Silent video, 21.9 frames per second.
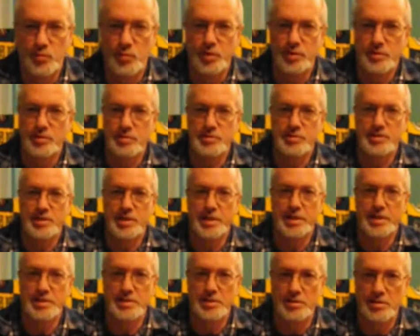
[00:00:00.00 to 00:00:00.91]
what those
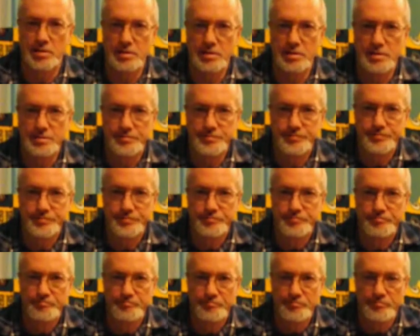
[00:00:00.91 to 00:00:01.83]
things are,
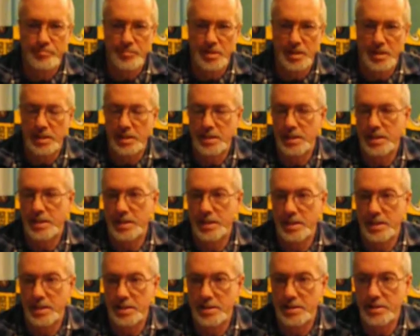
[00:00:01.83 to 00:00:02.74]

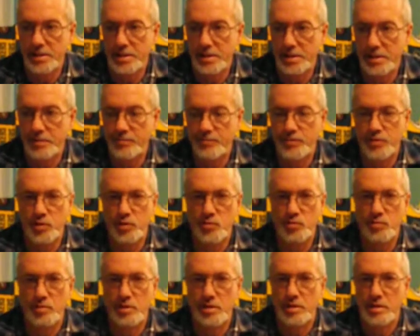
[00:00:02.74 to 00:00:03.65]
and if
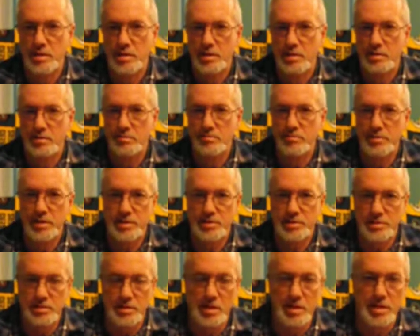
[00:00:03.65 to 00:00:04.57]
you
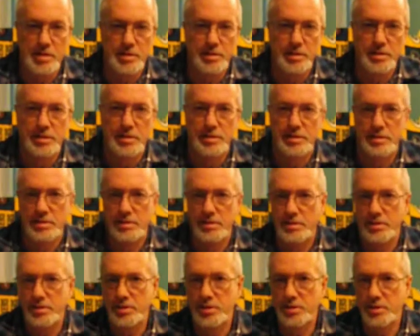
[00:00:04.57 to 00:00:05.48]
miss God,
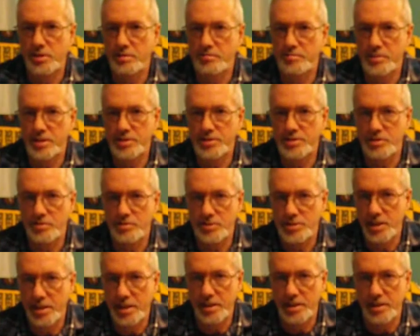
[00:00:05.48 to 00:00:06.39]
you're going to miss
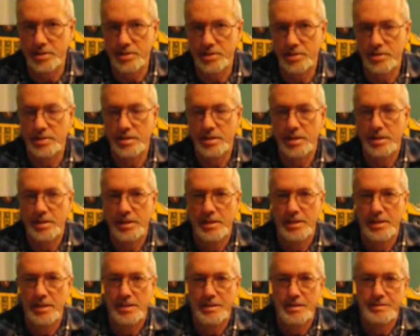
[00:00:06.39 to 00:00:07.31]
those things,
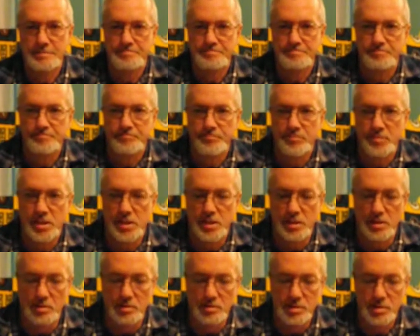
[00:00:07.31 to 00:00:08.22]

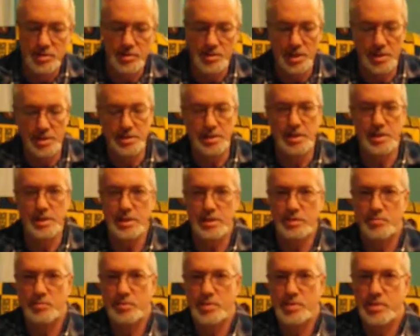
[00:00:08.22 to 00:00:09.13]
you know, just like they
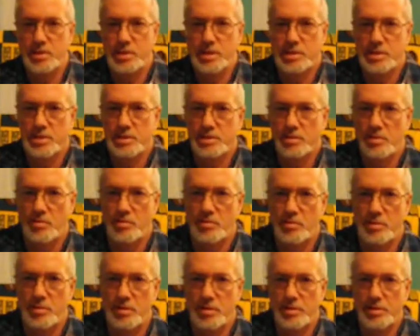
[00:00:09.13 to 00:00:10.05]
did with Jesus
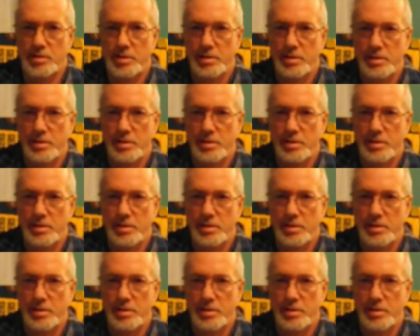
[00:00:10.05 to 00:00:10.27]
on